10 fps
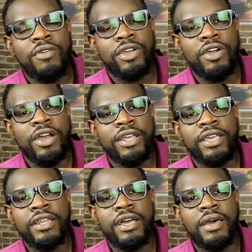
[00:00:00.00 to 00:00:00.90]

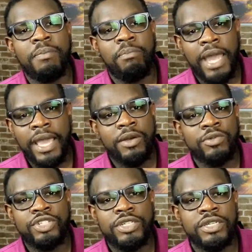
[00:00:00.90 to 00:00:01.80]
regarding black
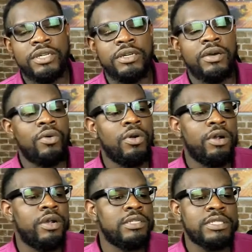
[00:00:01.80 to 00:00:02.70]
culture
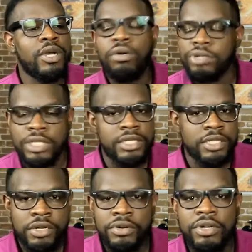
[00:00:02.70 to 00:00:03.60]
or just culture
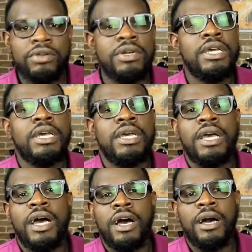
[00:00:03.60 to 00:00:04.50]
in general,
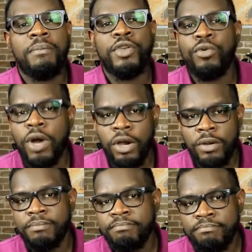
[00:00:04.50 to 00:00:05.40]
you're welcome.